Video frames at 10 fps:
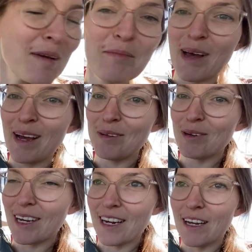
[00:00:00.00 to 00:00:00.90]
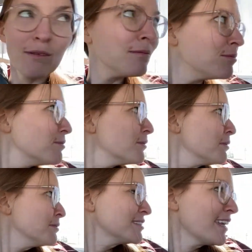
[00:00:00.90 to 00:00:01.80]
but we're gonna.
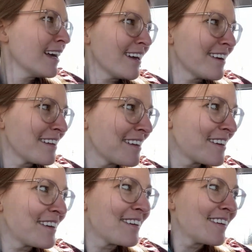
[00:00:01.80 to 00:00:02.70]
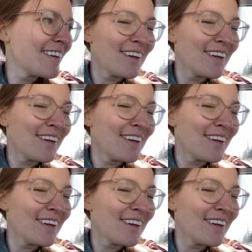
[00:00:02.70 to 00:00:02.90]
What's that? Size.